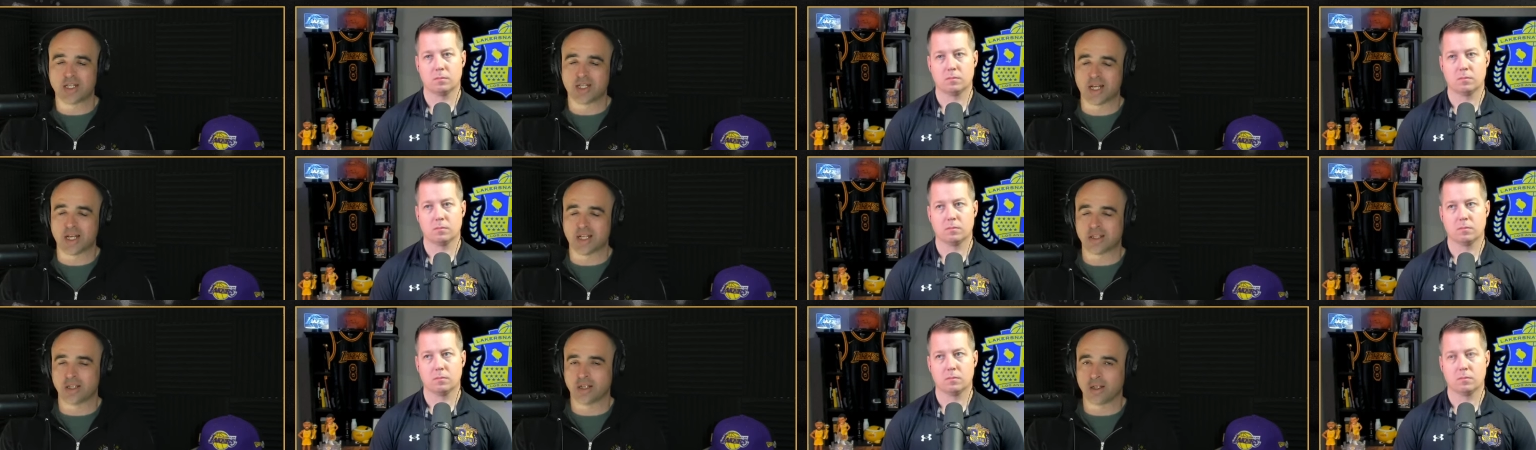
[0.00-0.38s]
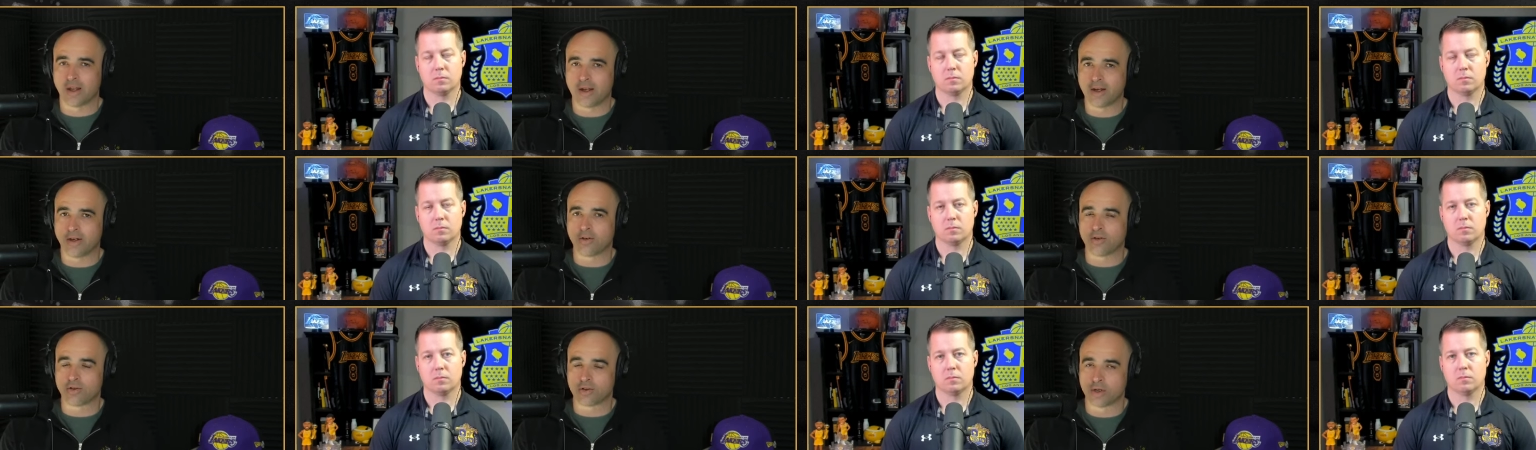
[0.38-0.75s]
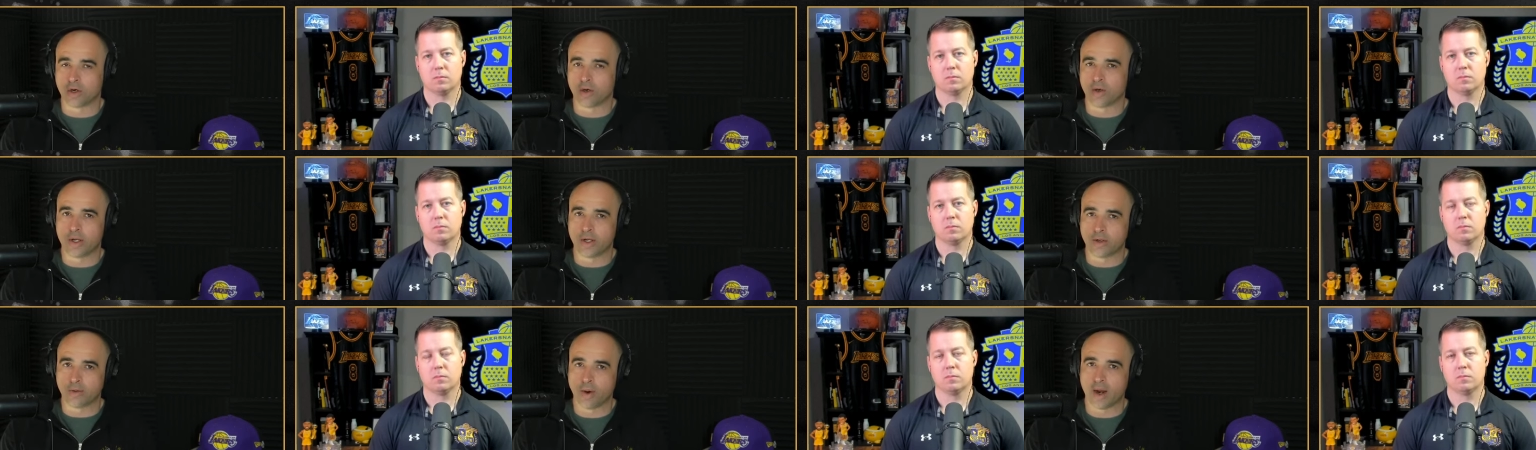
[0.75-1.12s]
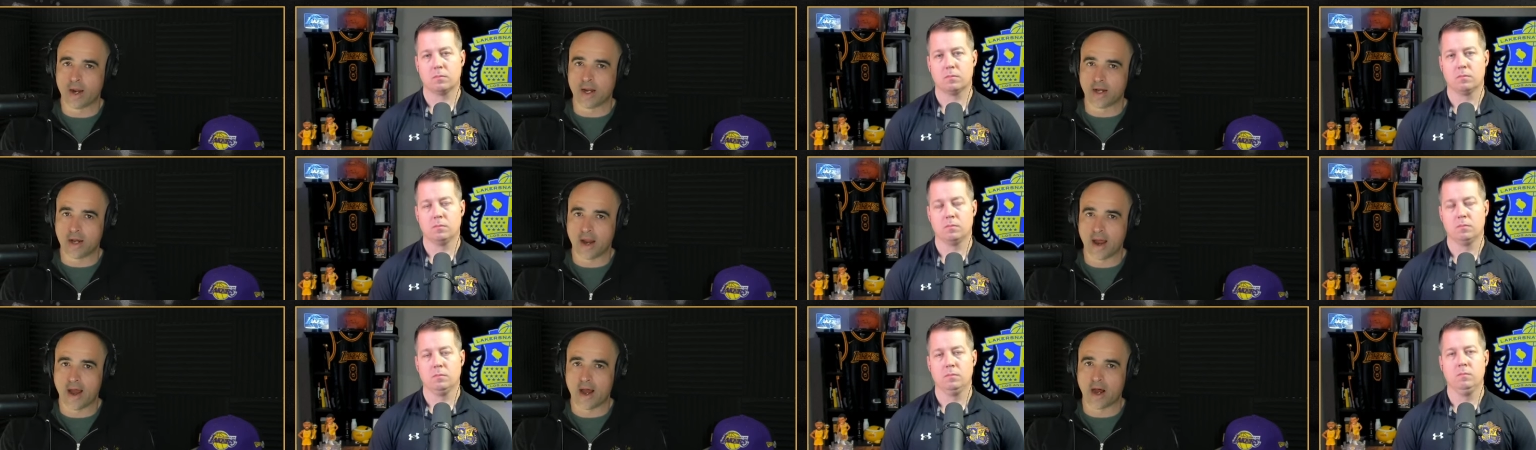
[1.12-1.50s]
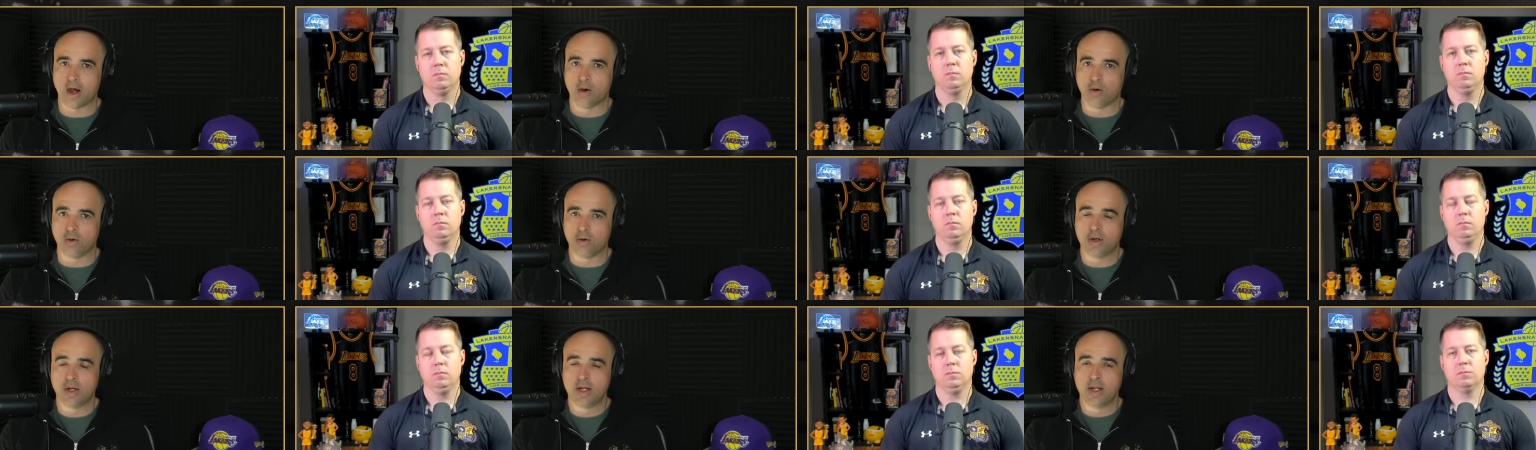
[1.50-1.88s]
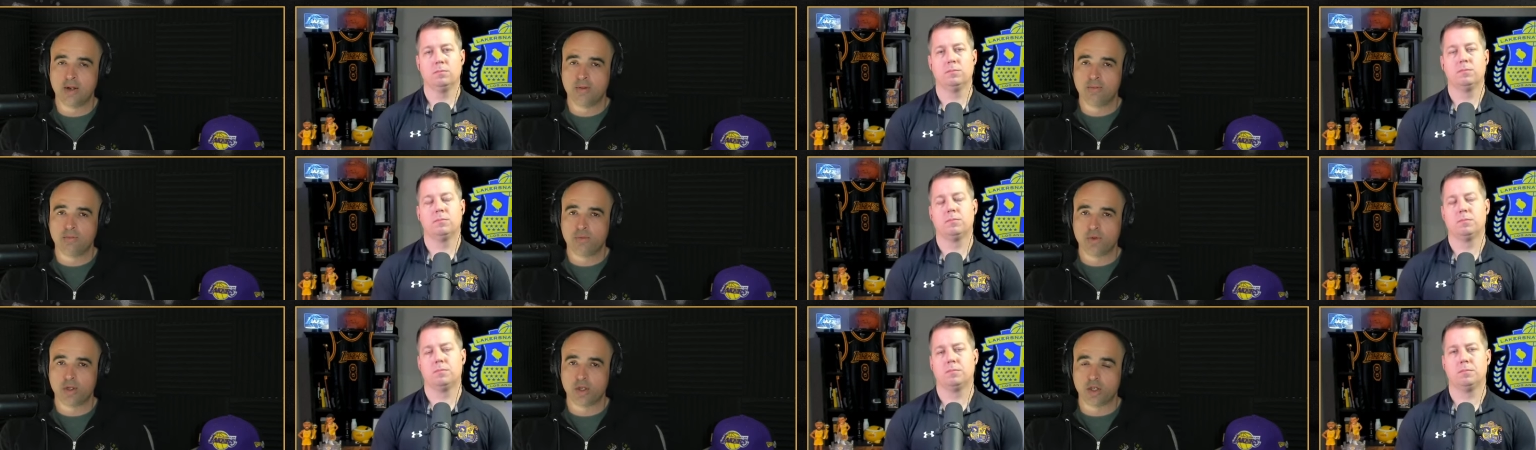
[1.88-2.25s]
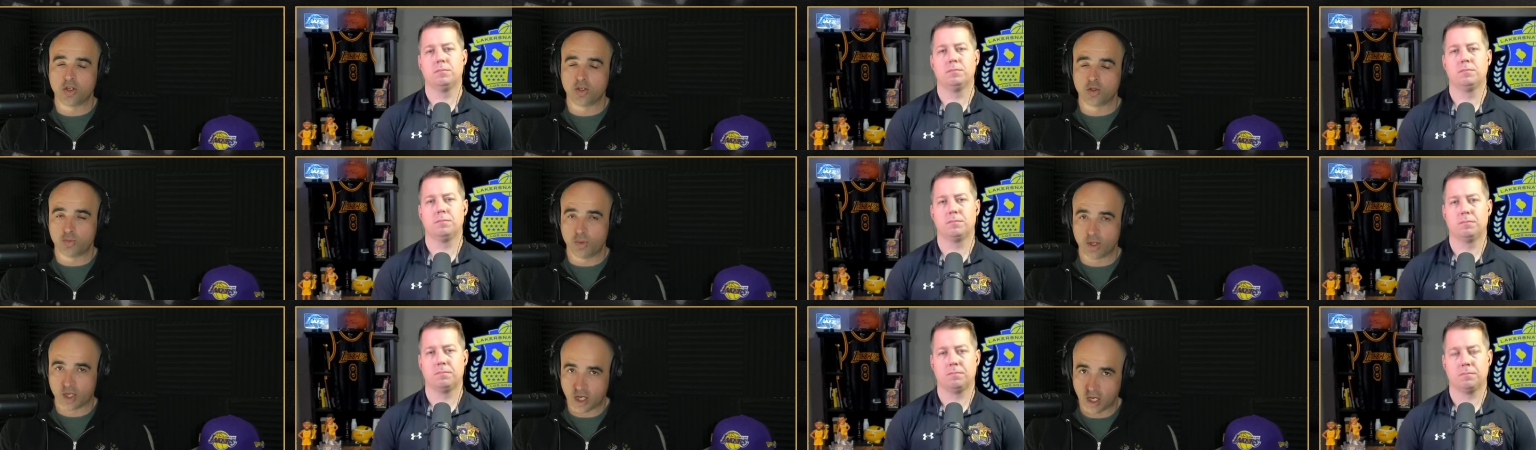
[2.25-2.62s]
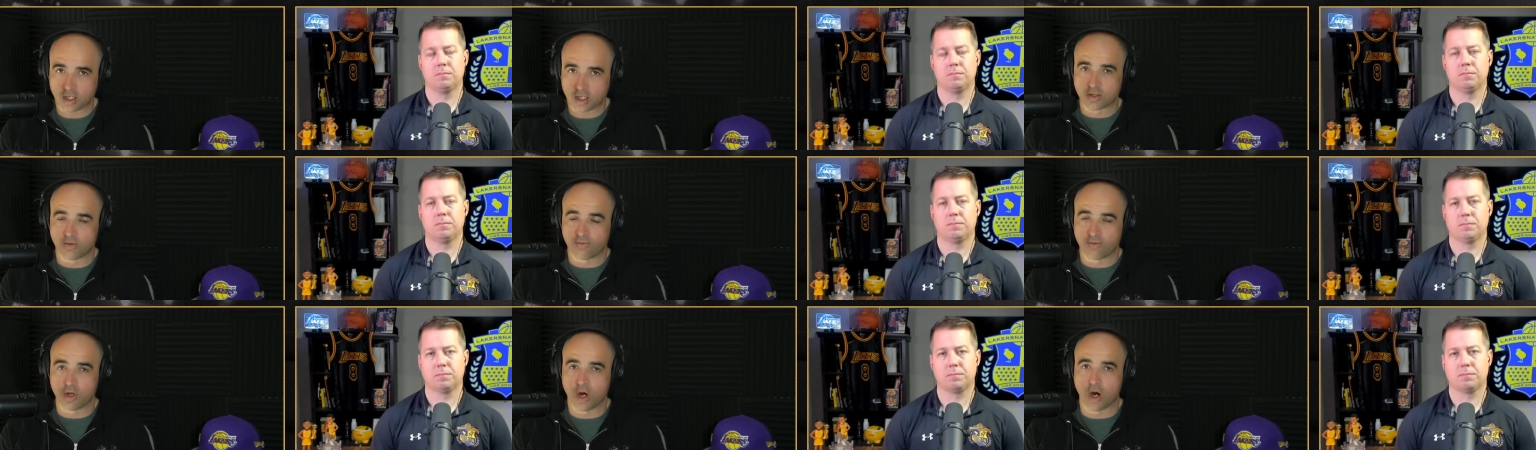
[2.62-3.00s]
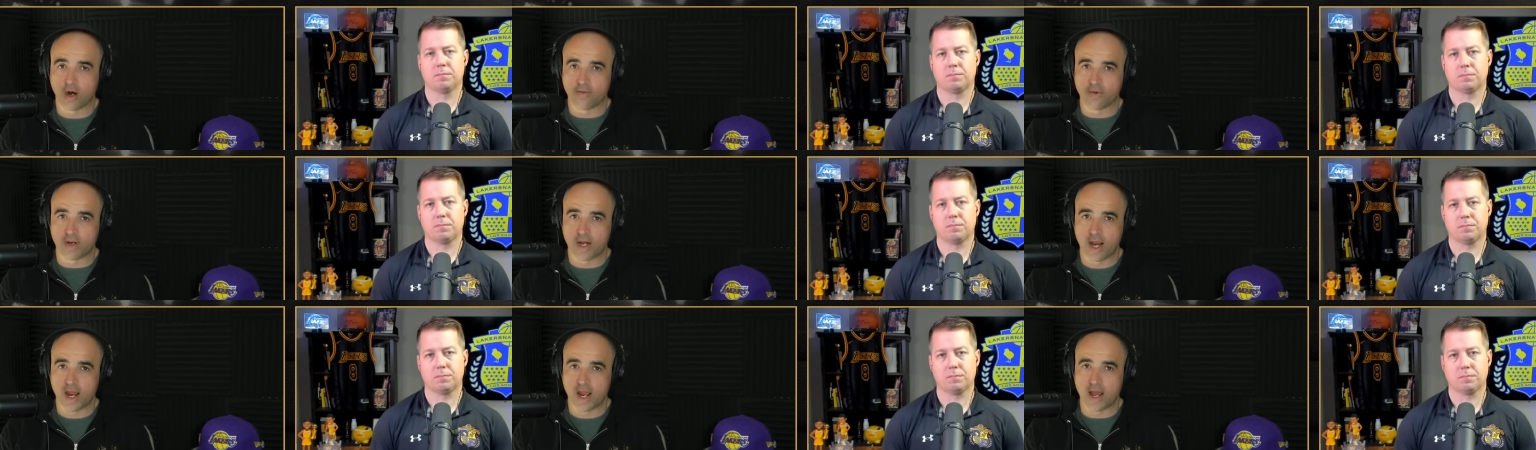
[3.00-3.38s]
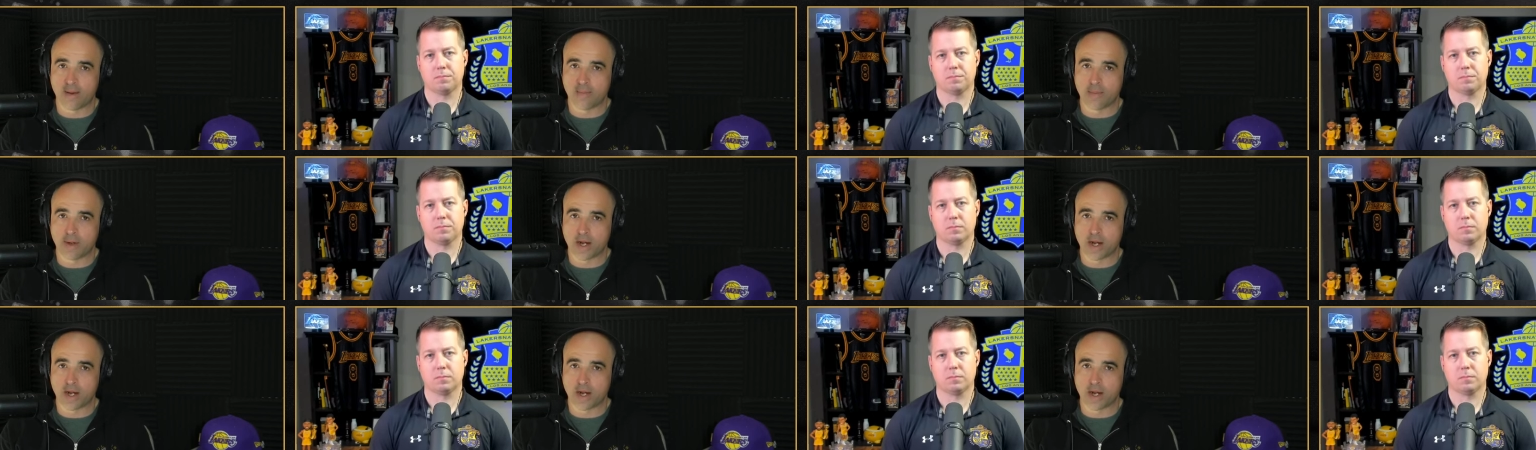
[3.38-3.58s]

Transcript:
Speaker 1: that the Lakers are in right now is because of Darvin Ham?